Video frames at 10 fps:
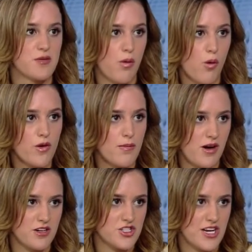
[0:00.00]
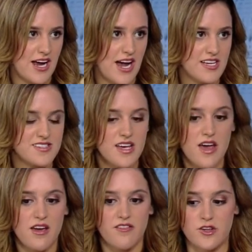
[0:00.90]
support abolishing ICE
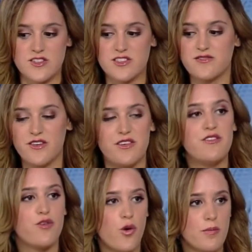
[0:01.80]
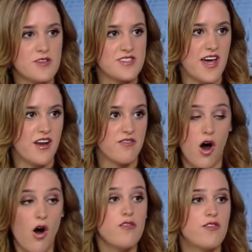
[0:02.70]
versus 54% of
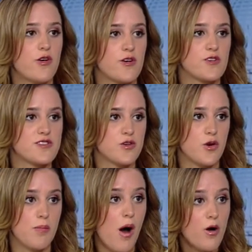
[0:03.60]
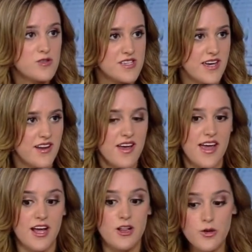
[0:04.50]
all voters who oppose it,
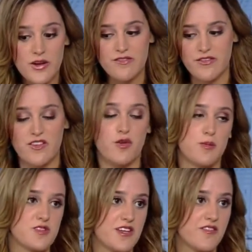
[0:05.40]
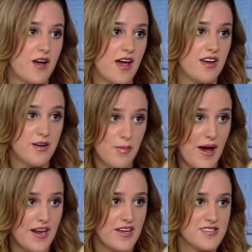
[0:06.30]
including 54% of
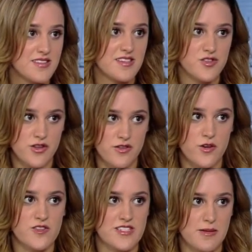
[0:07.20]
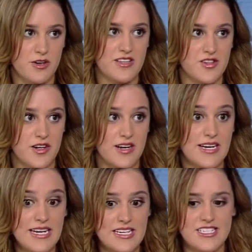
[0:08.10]
independents. And these are the voters that Democrats are going to
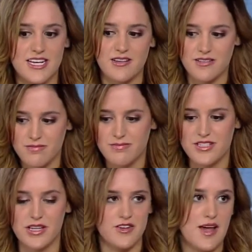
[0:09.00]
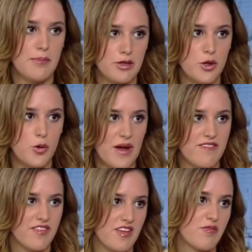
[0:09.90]
need to deliver that blue
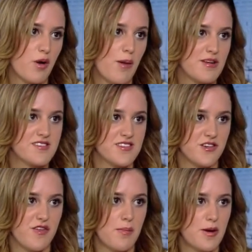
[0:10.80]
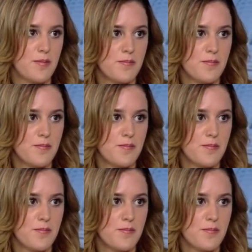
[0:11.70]
wave that they've promised in November.